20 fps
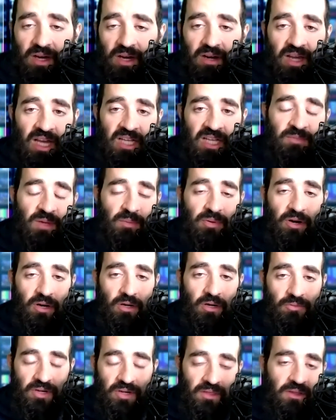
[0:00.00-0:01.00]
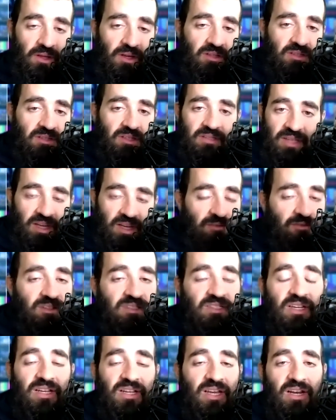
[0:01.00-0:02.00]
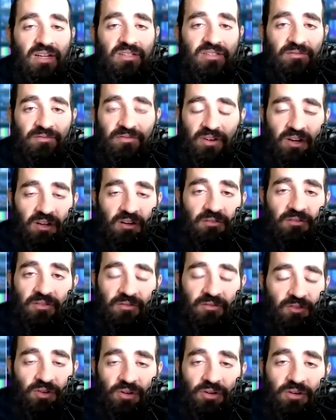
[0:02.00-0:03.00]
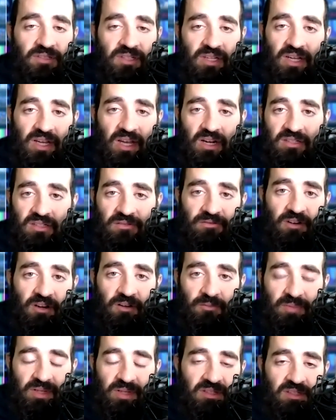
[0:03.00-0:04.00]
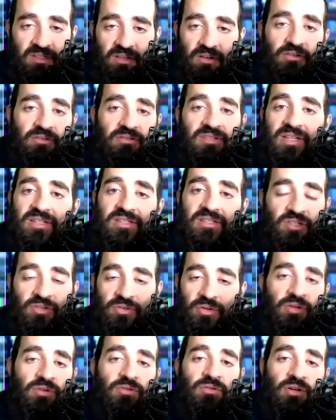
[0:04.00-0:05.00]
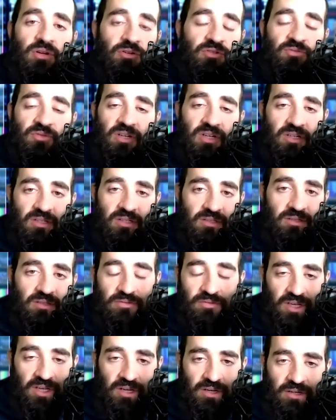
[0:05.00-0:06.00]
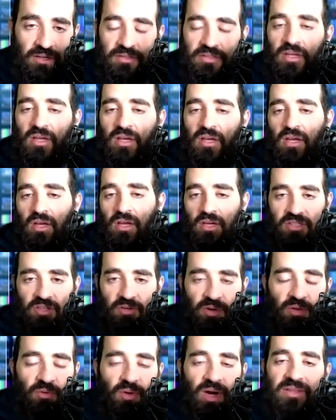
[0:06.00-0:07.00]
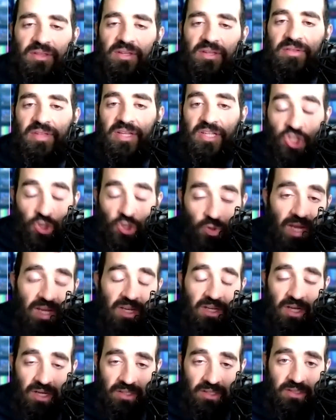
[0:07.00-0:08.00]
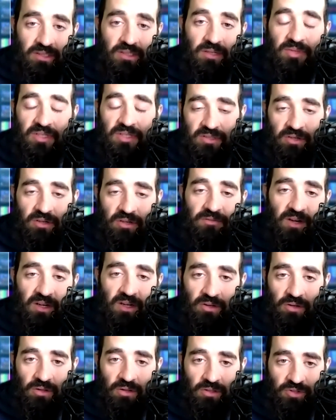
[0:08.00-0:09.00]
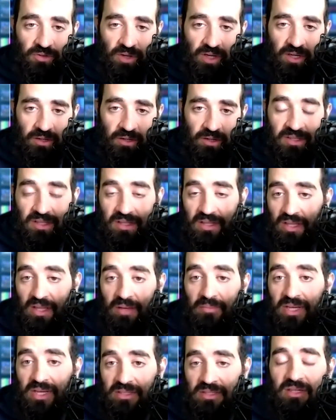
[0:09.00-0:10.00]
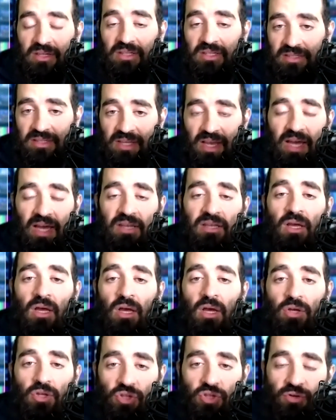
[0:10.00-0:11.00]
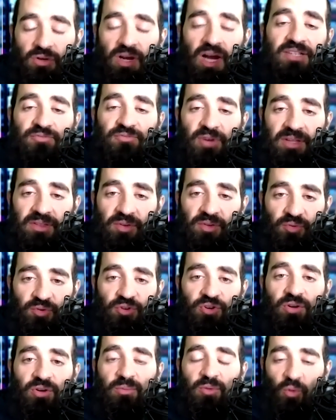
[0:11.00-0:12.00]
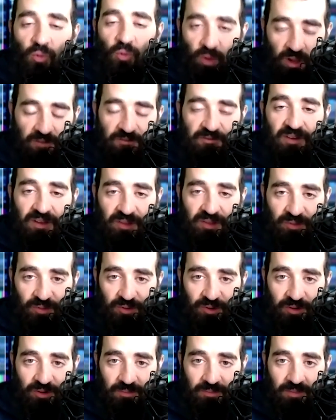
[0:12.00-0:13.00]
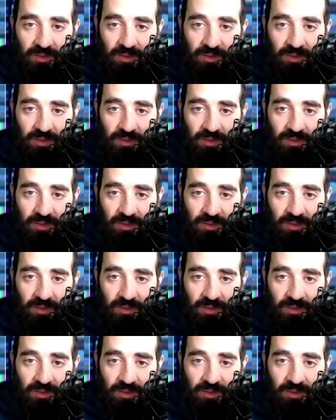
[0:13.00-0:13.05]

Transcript: I asked my partner what he thinks. He's like, if he's going to get us in front of, if Google's going to get us in front of business owners, let's do it. Who knows what it is? Who cares? So we went there. They trained us to be certified Google trainers. And then they basically said, you guys rent the room, we'll fill the room.